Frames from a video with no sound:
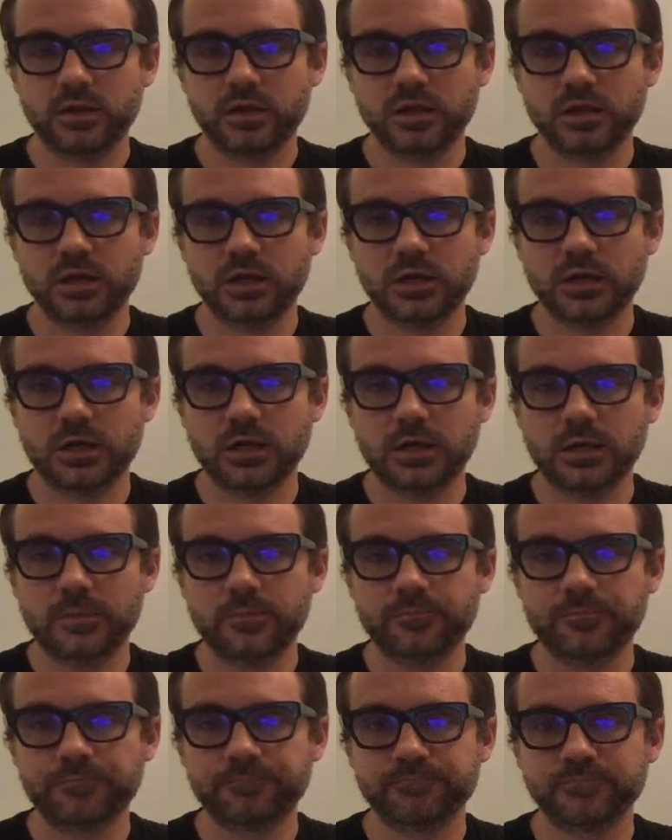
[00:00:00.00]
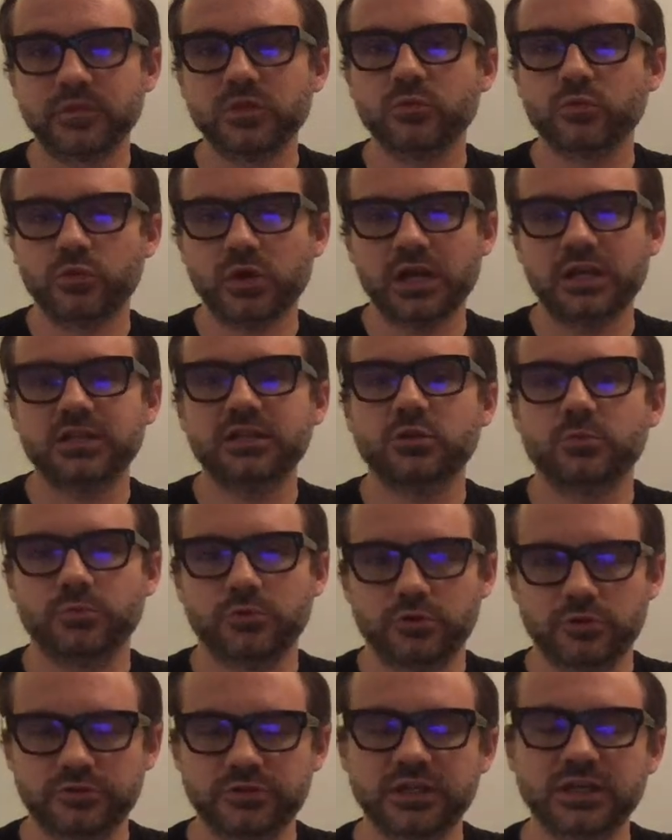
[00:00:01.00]
Um, right,
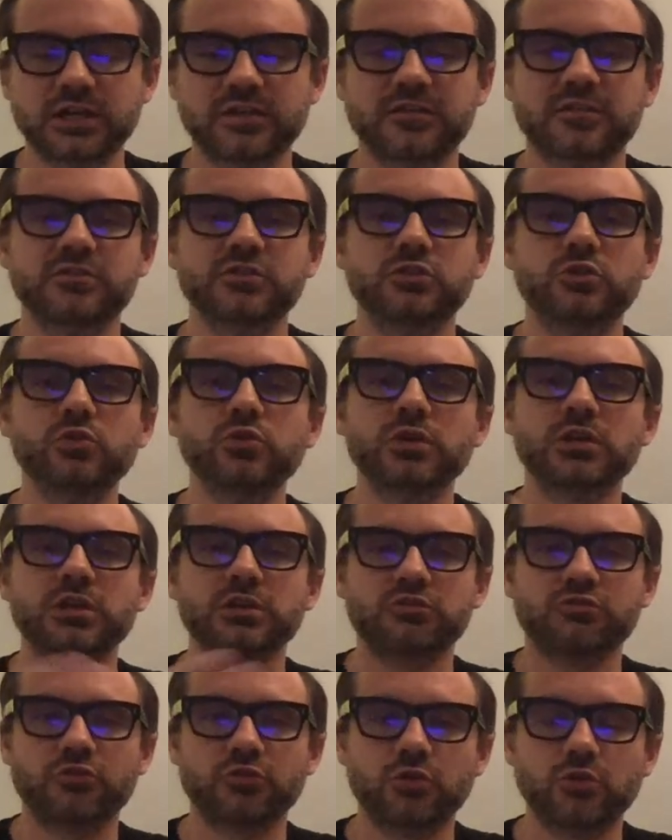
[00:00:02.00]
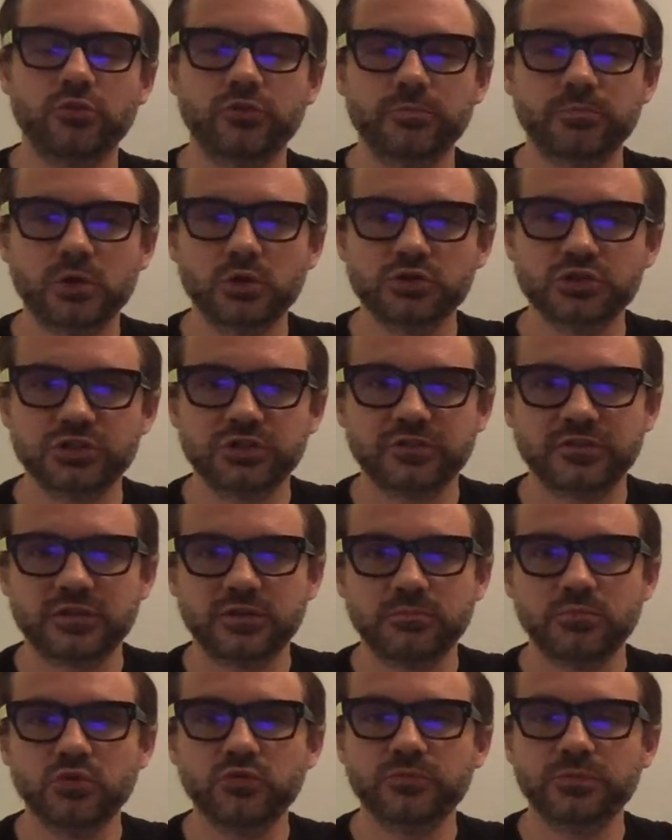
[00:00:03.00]
Gilberto, yes. You can control the motions
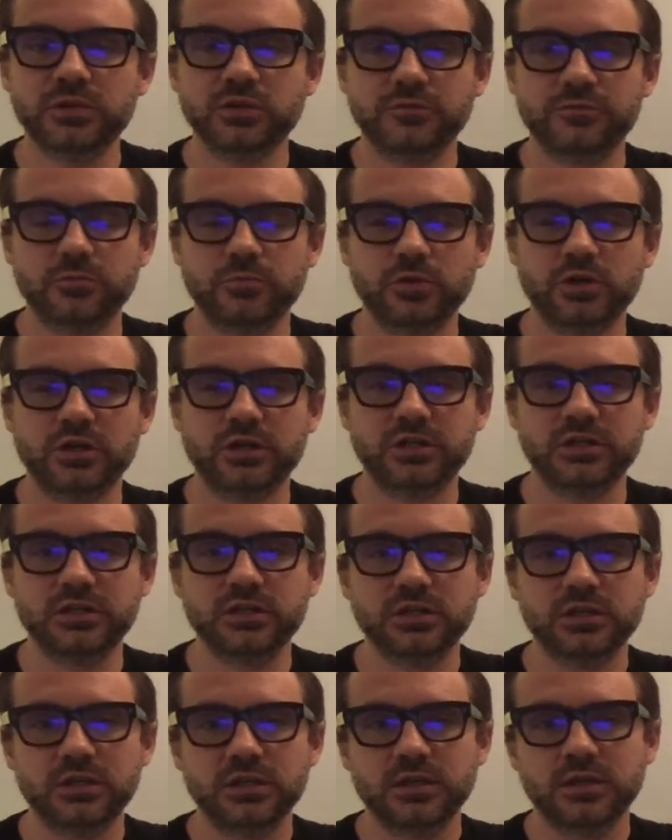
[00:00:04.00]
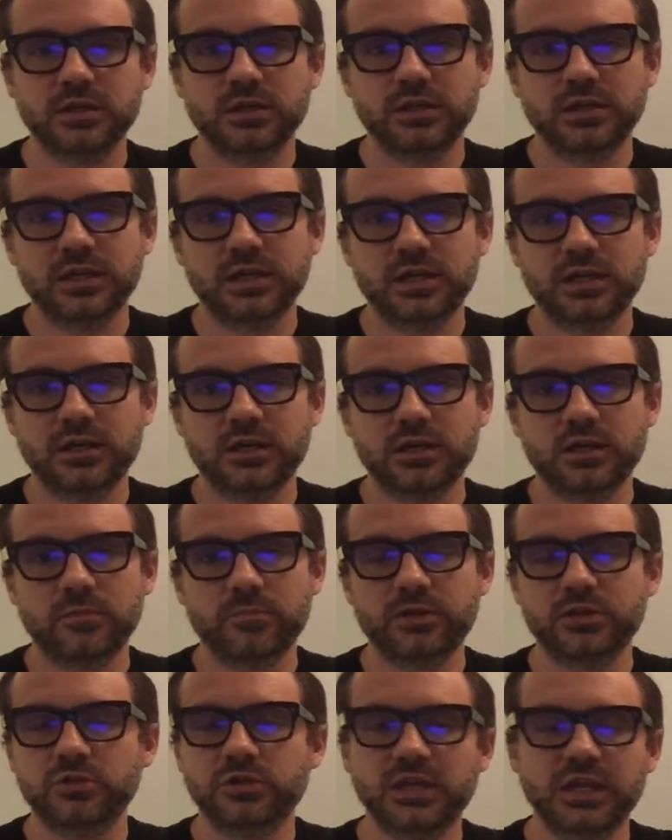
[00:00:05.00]
and movement of your body, uh,
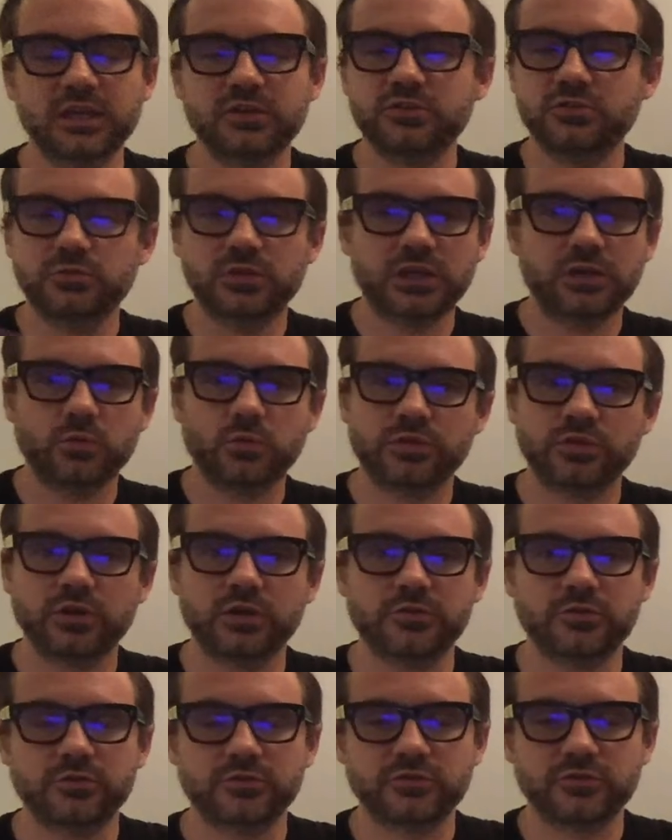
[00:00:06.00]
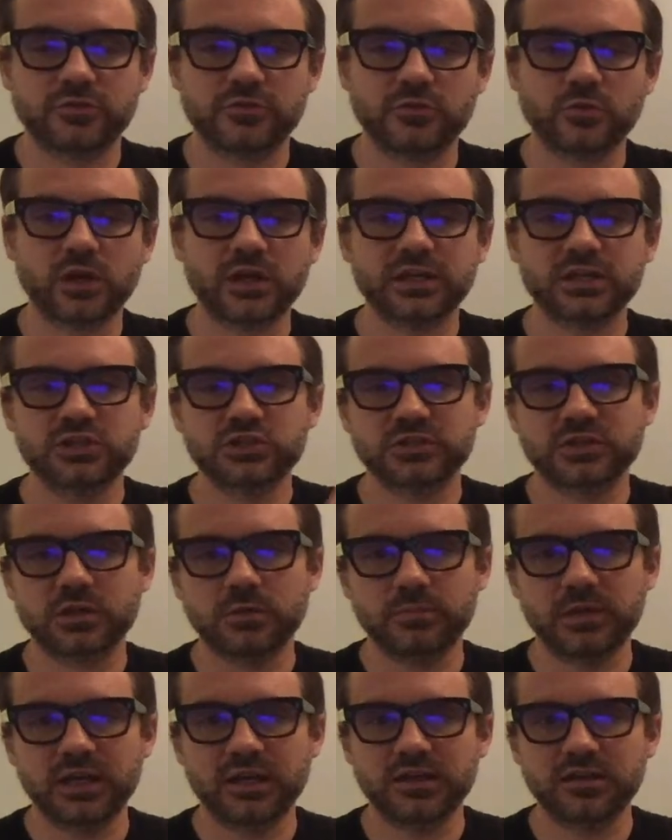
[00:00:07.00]
but you can't do that with others. So I can just
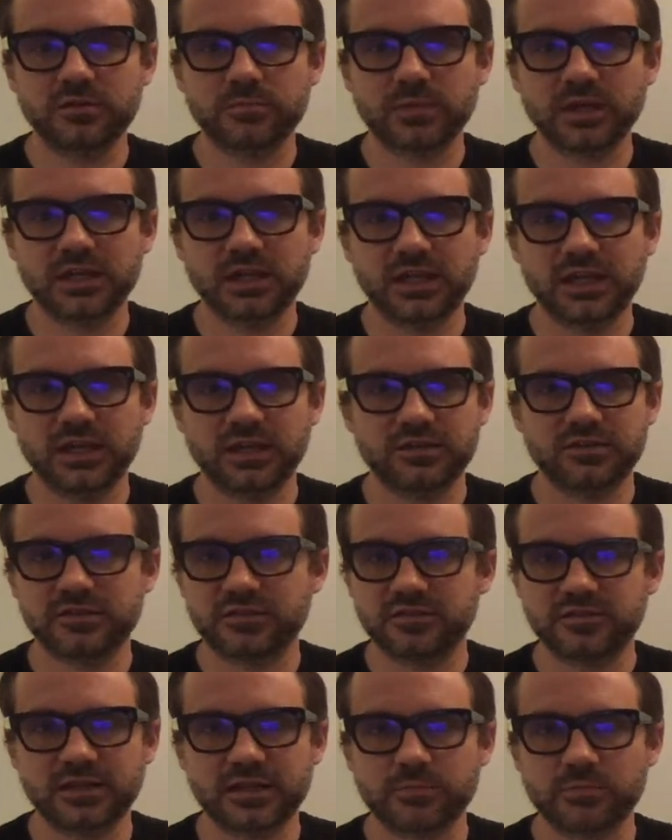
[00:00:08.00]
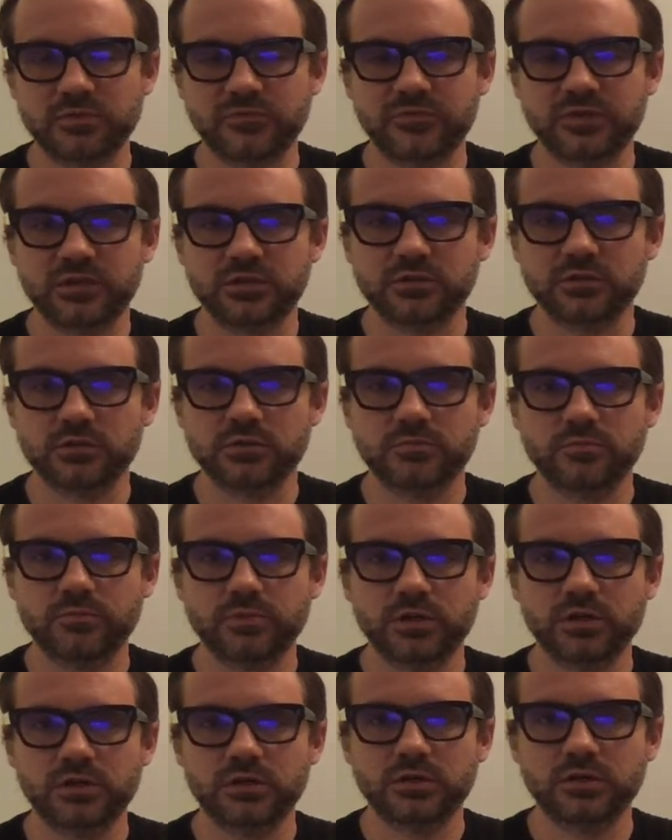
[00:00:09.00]
command my hand to snap the finger.
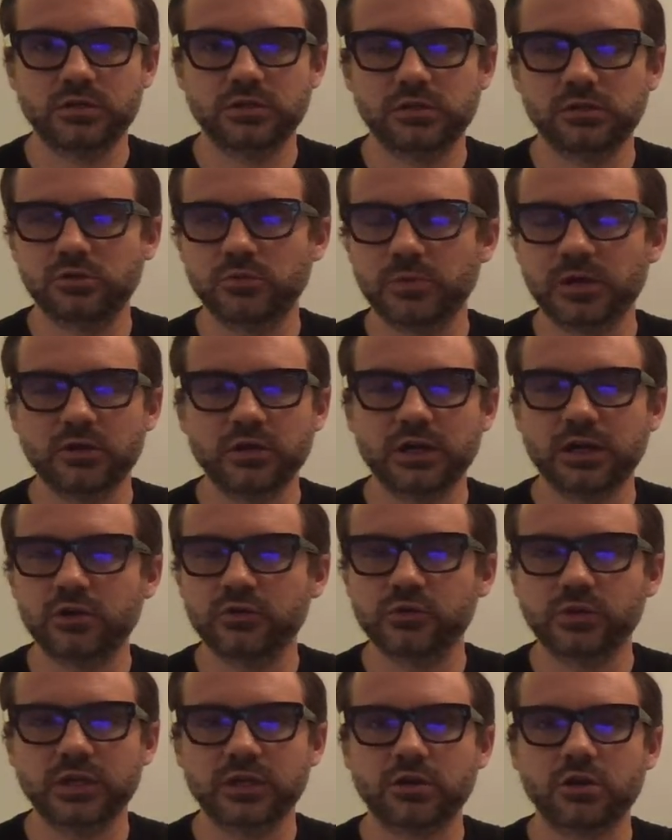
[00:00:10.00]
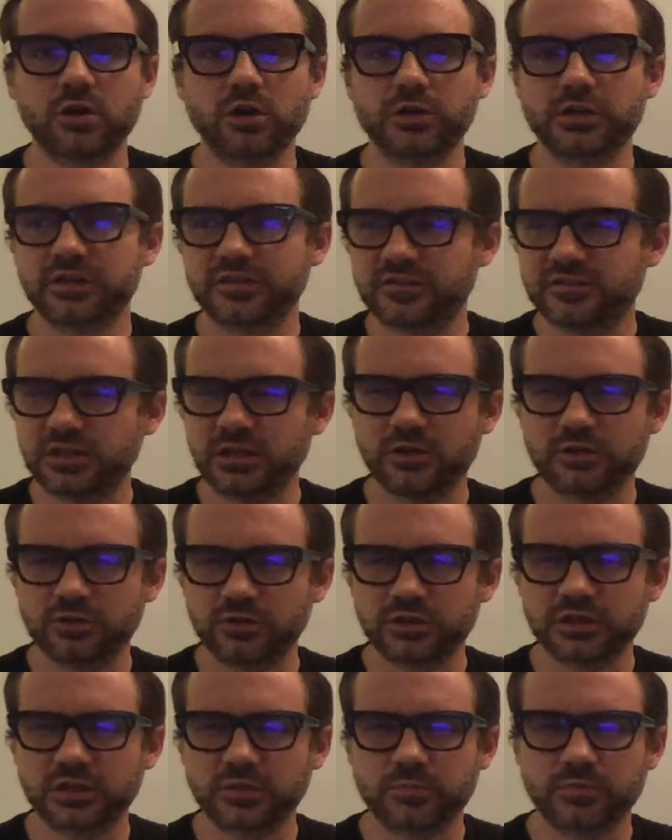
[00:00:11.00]
But no matter how like hard I stare and
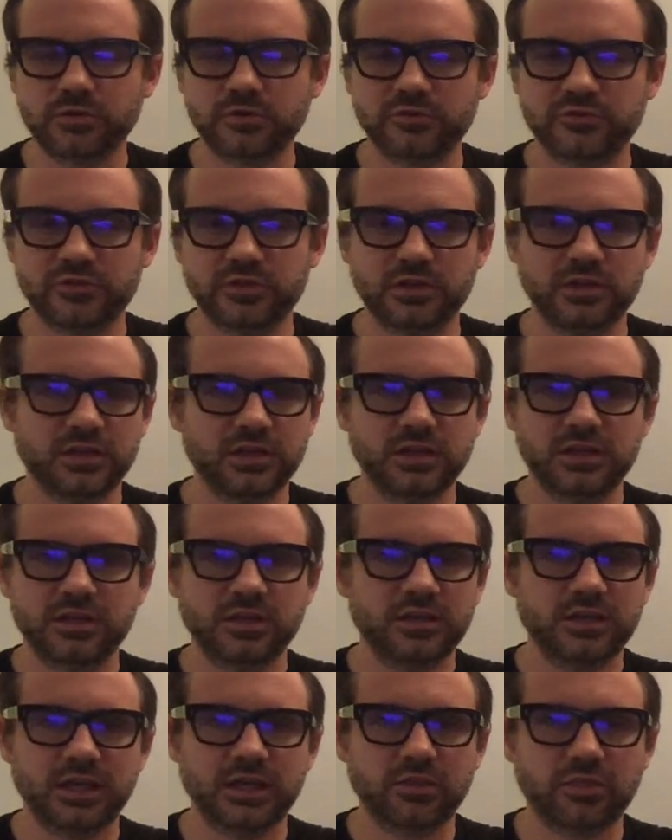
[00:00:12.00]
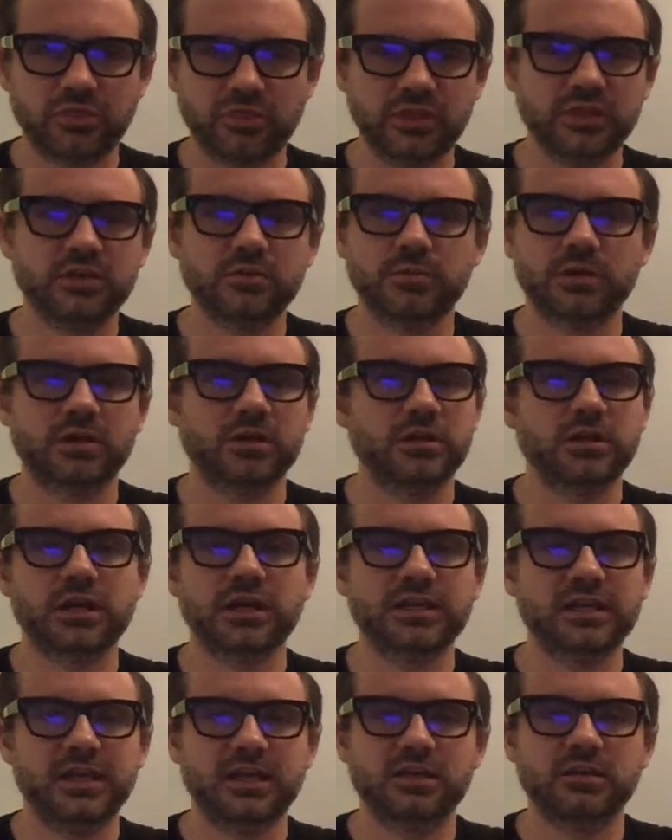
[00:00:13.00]
look at a person, and think about it. I
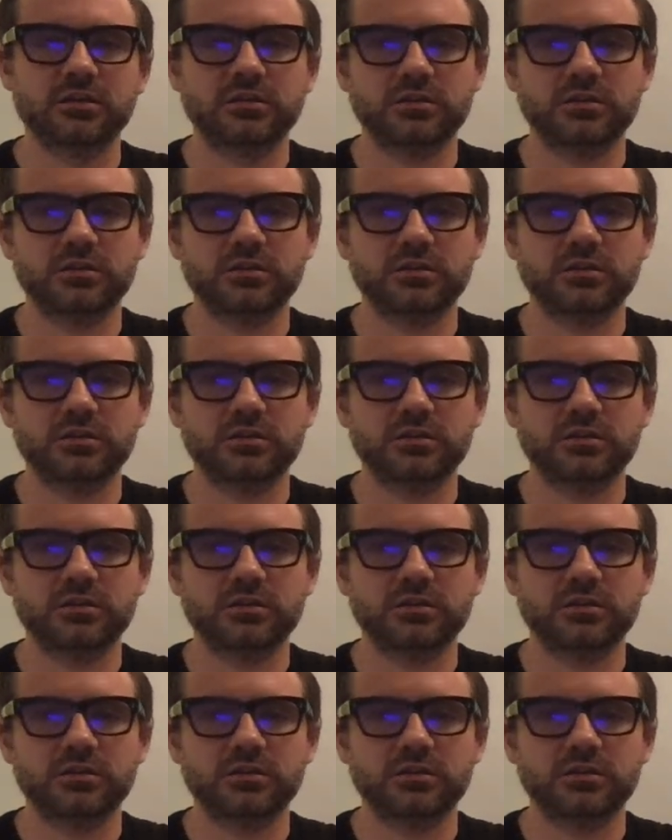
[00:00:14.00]
can't